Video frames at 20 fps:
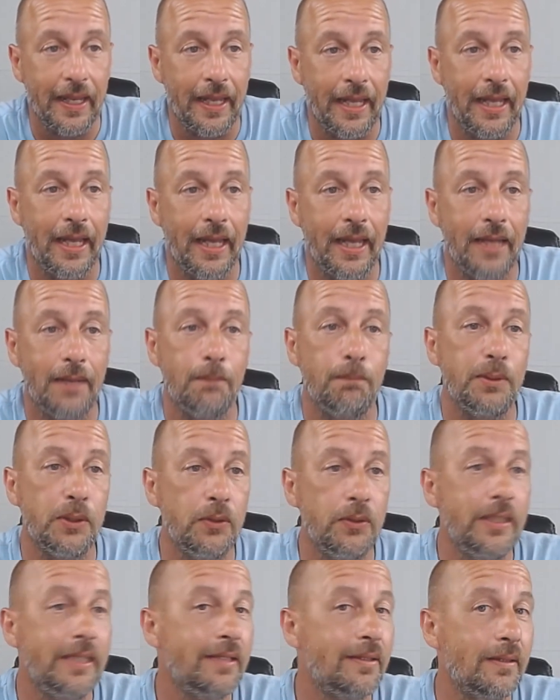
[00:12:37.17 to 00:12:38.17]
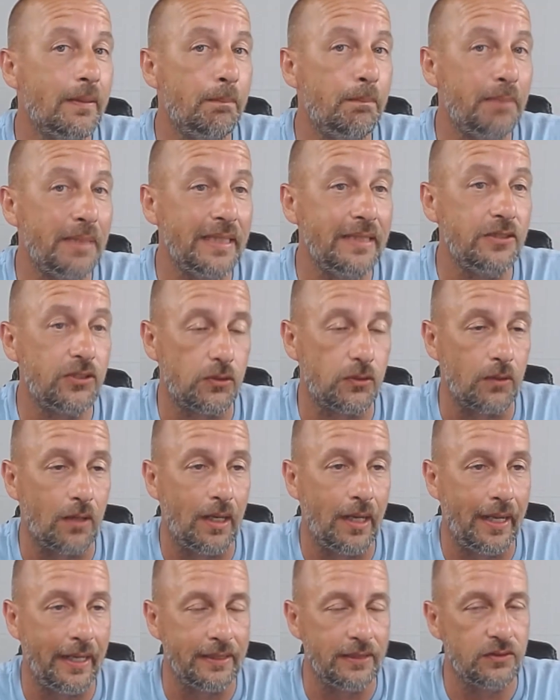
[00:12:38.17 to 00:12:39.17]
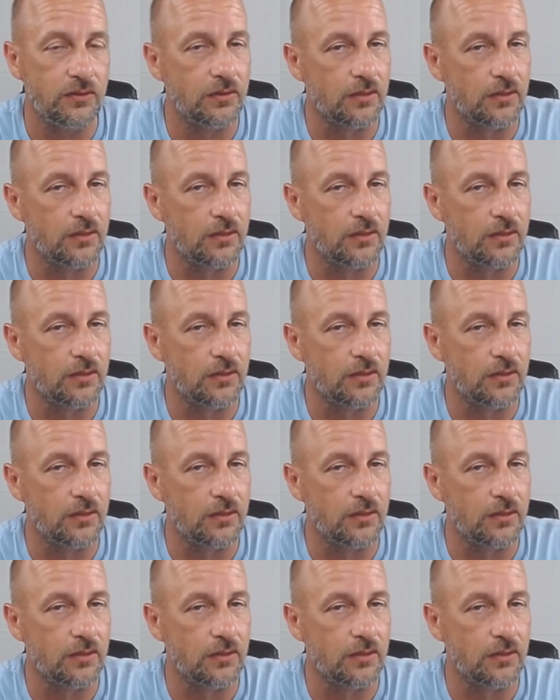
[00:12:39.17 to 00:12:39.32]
and Beauty and the Beast ride.